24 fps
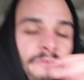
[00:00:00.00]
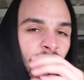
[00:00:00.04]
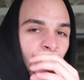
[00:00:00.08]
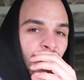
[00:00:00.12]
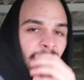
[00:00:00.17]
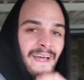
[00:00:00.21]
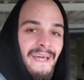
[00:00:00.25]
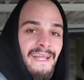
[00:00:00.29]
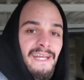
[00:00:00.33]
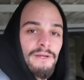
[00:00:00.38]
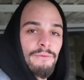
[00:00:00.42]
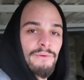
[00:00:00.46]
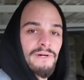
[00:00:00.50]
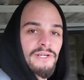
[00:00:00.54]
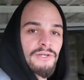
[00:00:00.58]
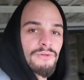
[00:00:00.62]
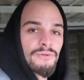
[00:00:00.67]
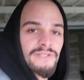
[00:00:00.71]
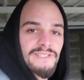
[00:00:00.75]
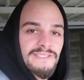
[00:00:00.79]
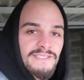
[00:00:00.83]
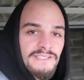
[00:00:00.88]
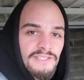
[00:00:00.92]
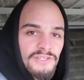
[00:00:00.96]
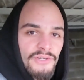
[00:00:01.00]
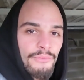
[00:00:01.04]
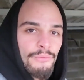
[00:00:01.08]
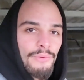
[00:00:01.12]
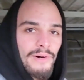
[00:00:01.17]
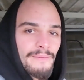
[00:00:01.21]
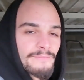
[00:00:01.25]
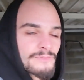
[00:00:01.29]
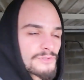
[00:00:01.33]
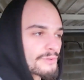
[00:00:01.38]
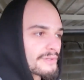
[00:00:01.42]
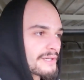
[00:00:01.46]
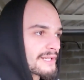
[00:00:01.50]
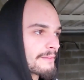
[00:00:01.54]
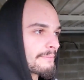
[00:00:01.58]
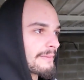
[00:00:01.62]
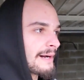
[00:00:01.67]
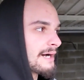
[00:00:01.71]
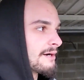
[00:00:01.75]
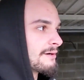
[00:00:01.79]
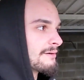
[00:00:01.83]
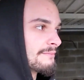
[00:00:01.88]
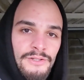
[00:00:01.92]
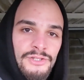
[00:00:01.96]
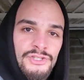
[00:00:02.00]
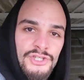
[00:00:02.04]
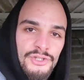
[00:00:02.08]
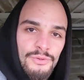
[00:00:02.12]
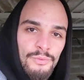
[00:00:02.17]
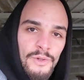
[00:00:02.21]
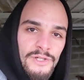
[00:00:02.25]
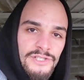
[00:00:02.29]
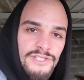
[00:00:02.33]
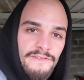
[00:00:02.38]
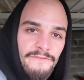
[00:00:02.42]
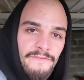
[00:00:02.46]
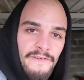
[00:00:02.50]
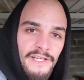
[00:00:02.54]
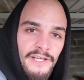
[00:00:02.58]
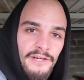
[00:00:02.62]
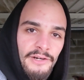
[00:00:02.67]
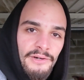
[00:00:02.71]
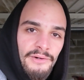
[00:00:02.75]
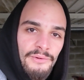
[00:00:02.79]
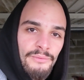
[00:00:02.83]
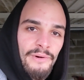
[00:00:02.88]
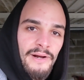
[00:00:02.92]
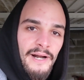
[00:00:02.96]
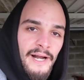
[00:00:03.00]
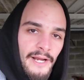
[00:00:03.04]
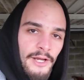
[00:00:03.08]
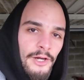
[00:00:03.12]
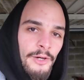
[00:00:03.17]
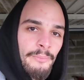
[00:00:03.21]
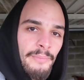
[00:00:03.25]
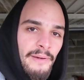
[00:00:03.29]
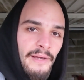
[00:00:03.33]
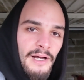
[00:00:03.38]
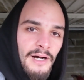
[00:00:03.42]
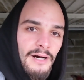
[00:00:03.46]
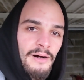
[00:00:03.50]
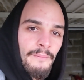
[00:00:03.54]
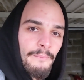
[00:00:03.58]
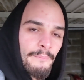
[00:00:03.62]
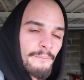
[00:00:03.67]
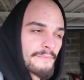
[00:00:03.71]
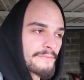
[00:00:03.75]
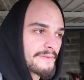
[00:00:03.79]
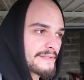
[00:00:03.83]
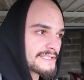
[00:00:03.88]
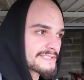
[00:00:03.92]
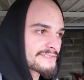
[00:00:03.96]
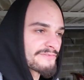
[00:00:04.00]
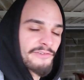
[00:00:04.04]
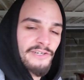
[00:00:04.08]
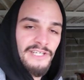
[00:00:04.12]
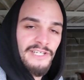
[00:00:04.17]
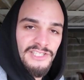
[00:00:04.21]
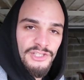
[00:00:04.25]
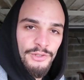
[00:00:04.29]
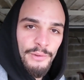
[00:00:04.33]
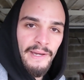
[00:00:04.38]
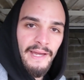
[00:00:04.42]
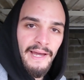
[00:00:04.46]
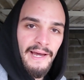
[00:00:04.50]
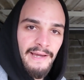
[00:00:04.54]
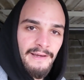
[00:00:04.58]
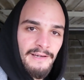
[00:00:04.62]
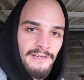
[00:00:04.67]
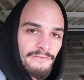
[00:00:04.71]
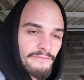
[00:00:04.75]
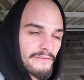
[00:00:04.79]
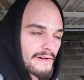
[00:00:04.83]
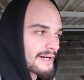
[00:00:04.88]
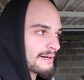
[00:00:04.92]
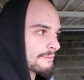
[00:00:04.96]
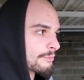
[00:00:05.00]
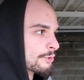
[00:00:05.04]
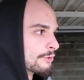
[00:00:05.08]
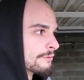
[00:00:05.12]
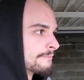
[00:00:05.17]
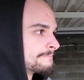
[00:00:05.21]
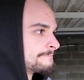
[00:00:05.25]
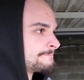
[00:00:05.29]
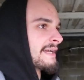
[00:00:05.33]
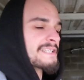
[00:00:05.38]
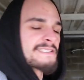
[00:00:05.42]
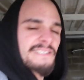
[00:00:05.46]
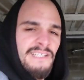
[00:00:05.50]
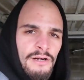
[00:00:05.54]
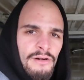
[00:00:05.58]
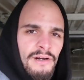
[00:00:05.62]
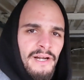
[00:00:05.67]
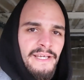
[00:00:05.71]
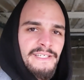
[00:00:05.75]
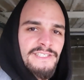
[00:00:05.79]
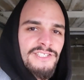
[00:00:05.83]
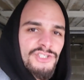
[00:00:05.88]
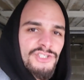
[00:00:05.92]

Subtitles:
for anyone who doesn't know what I'm talking about, you should watch the video where I go pick up this 328i convertible. It's currently in